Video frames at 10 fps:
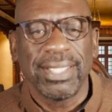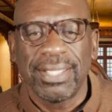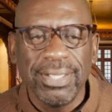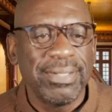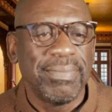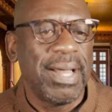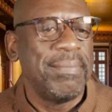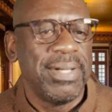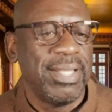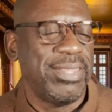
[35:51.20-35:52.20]
to cook my
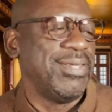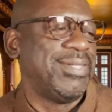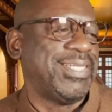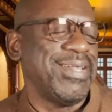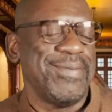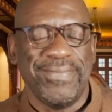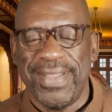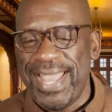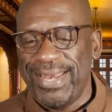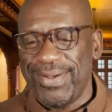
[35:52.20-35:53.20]
mother
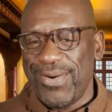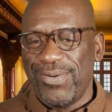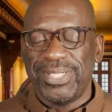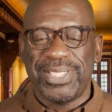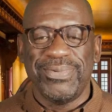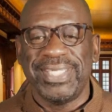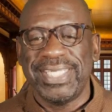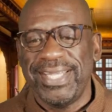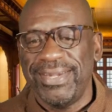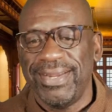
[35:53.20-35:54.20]
something at home. She was
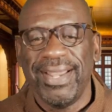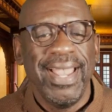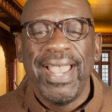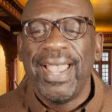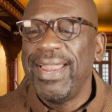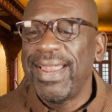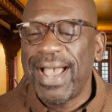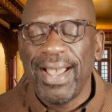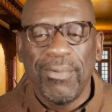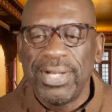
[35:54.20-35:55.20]
here. And
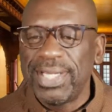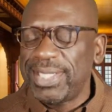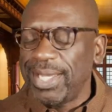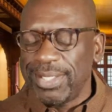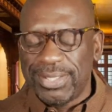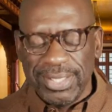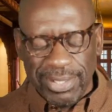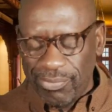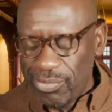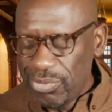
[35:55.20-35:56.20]
I wanted to take her to
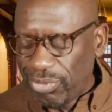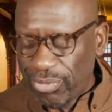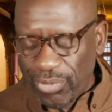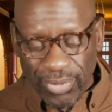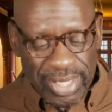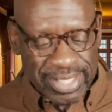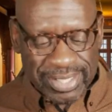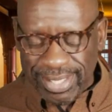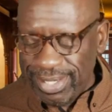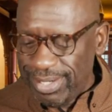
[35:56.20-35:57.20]
the Ruth
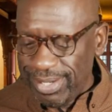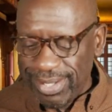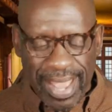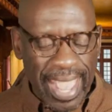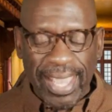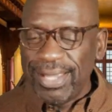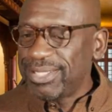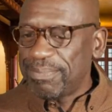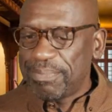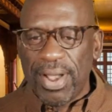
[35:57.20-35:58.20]
Chris and the
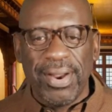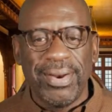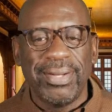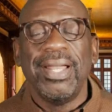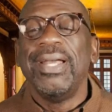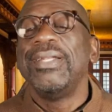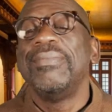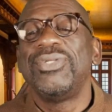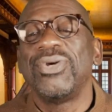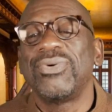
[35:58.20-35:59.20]
Angus Barn.
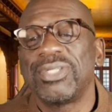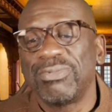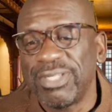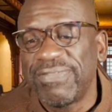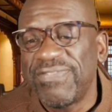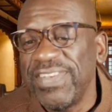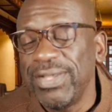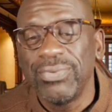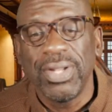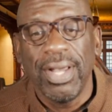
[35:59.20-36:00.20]
Them jokers was
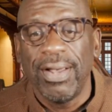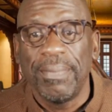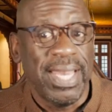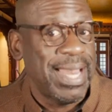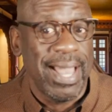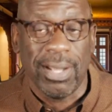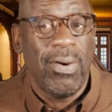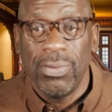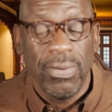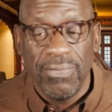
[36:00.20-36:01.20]
filled up. And I
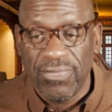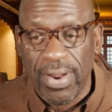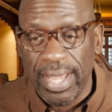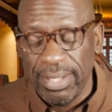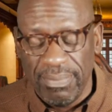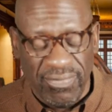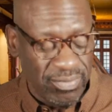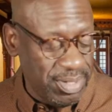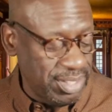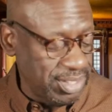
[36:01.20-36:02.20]
called on Friday before
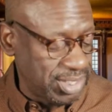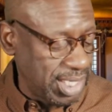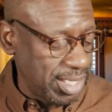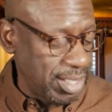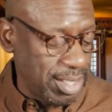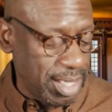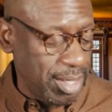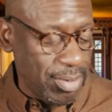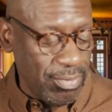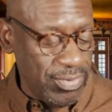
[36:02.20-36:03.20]
Mother's Day. They're like,
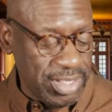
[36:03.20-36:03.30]
oh, we